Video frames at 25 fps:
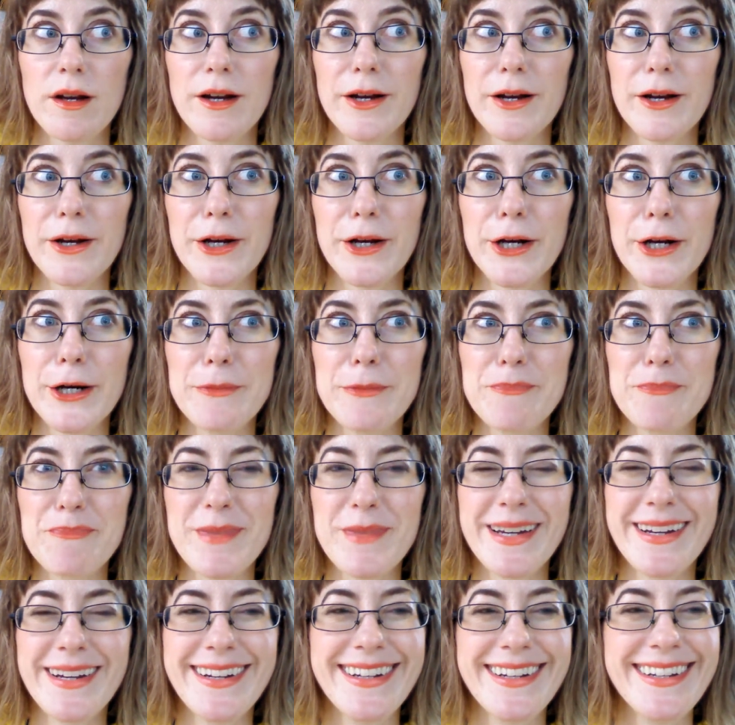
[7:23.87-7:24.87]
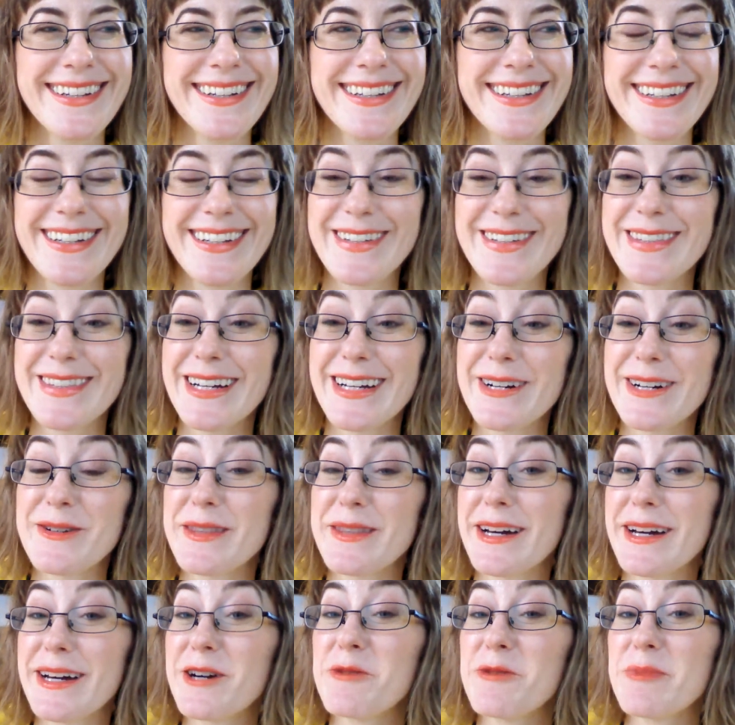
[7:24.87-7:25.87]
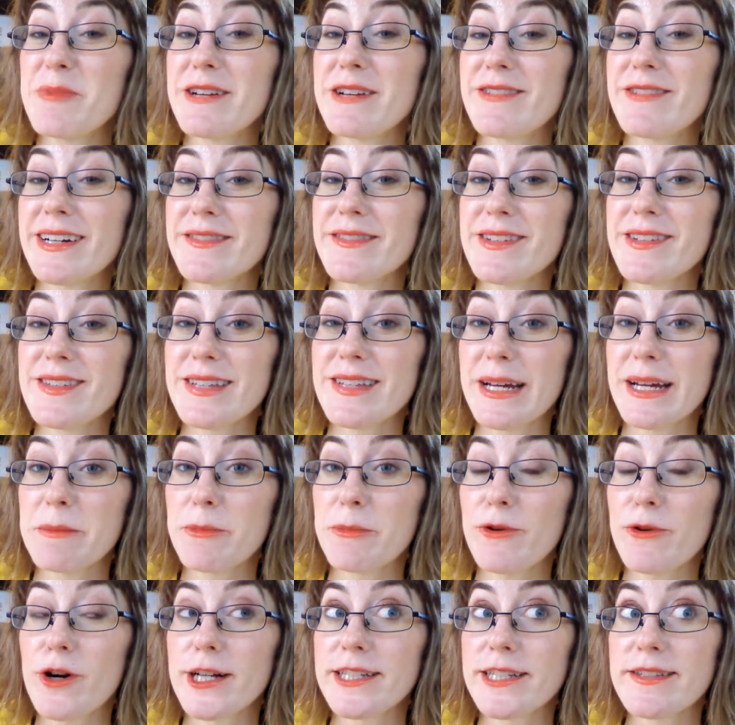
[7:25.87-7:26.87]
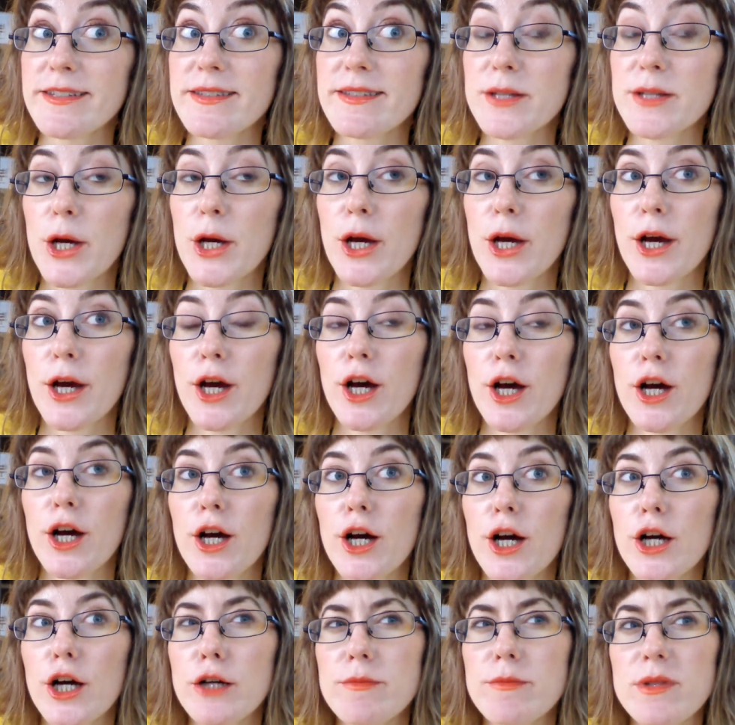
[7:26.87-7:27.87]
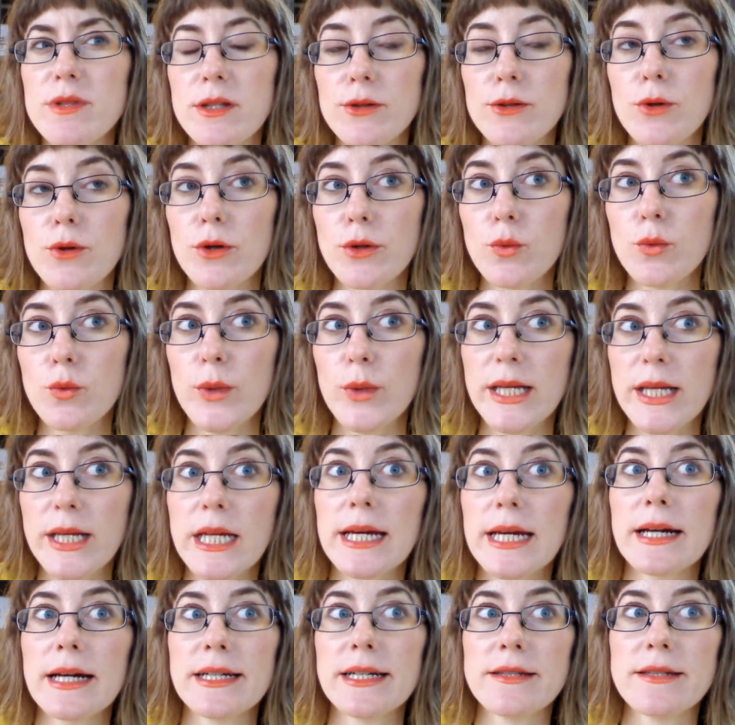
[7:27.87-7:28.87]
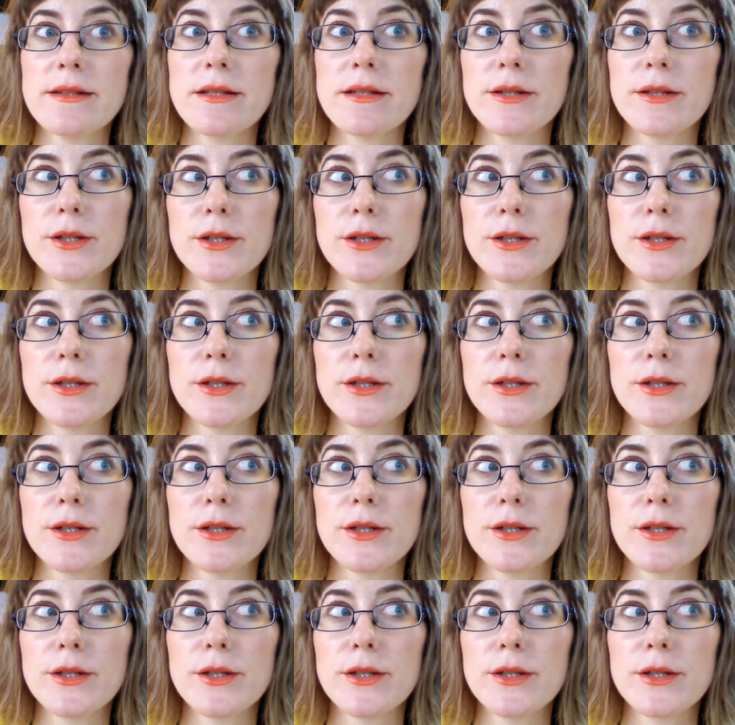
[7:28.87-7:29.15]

That will be around the same price. So on a weekend,